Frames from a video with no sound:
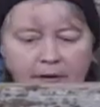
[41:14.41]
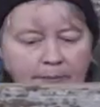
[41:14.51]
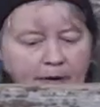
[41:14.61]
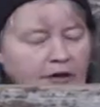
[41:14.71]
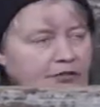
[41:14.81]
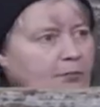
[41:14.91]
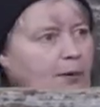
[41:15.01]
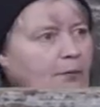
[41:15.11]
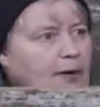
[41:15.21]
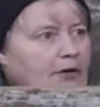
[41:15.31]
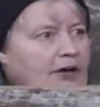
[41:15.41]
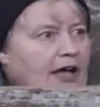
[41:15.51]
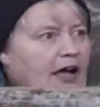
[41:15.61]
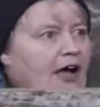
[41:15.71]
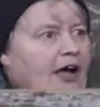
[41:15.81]
But when we're in
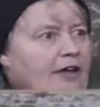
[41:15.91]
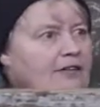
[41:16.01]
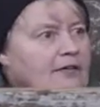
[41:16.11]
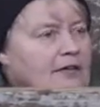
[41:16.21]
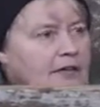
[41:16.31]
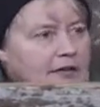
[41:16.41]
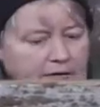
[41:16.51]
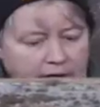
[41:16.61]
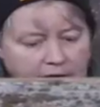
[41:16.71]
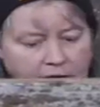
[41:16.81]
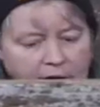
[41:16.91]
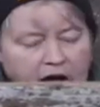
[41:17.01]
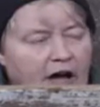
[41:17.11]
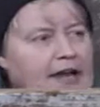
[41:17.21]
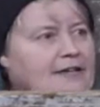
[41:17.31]
a high, you know, a
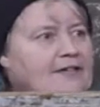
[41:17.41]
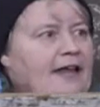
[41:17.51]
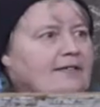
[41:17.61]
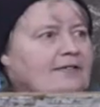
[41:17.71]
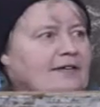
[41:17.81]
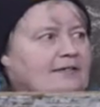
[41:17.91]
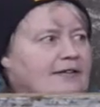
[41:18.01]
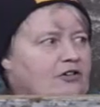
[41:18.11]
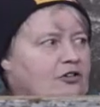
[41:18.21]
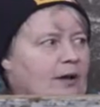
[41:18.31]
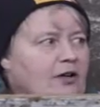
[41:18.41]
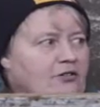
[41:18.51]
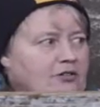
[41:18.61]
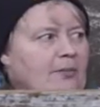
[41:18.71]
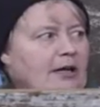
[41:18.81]
high intensity
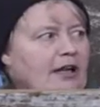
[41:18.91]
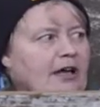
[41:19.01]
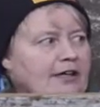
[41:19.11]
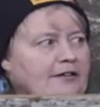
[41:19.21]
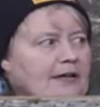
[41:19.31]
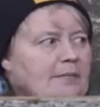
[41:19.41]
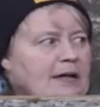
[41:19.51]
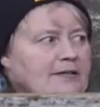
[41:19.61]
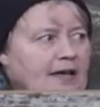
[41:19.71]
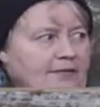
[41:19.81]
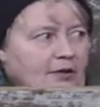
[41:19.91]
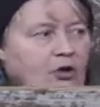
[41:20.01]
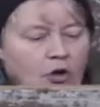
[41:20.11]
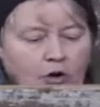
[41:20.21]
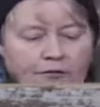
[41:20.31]
situation, something like a TB test,
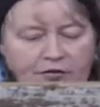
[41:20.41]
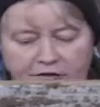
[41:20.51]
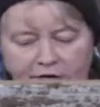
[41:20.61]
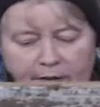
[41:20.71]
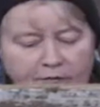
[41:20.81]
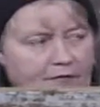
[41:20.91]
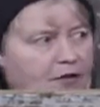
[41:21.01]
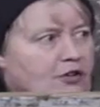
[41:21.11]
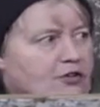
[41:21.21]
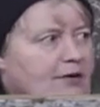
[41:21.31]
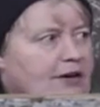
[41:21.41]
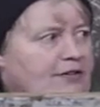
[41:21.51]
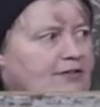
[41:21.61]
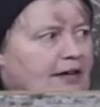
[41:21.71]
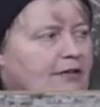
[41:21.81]
all of a sudden we revert to our
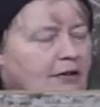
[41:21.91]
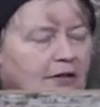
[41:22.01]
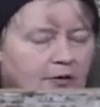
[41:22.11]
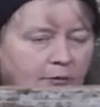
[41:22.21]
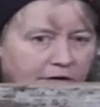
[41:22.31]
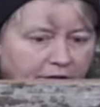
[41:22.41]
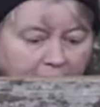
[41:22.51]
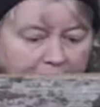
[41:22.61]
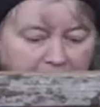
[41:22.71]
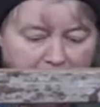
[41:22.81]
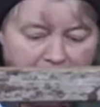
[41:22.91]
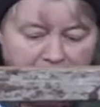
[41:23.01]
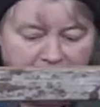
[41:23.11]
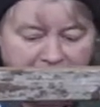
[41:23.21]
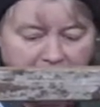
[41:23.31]
instinct. One of our
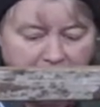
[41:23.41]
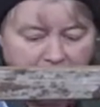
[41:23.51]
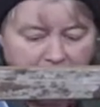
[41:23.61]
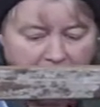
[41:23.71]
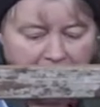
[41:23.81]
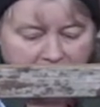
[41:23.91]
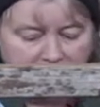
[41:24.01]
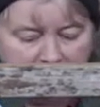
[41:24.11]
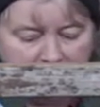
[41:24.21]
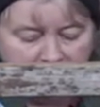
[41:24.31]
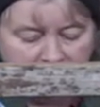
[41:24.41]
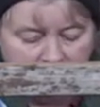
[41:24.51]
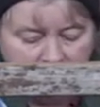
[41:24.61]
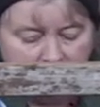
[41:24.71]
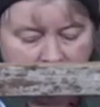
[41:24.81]
farmers was killed in Wales because
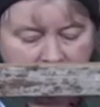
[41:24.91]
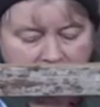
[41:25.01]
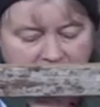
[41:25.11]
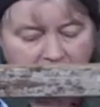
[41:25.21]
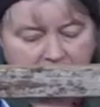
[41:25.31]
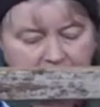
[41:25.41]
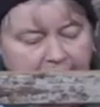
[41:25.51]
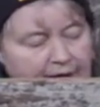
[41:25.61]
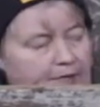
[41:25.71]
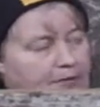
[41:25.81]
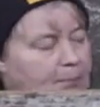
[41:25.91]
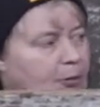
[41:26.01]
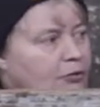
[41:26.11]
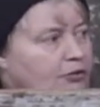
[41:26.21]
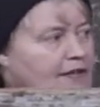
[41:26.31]
they decided to leave the
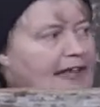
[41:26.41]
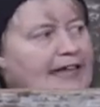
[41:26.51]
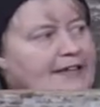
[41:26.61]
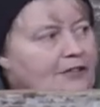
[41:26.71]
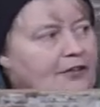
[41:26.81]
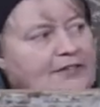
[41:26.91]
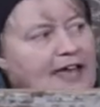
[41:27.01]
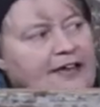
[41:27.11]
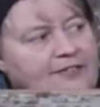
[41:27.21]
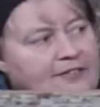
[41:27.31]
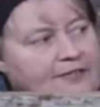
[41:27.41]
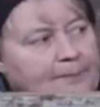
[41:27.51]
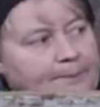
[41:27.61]
bull to the end of the test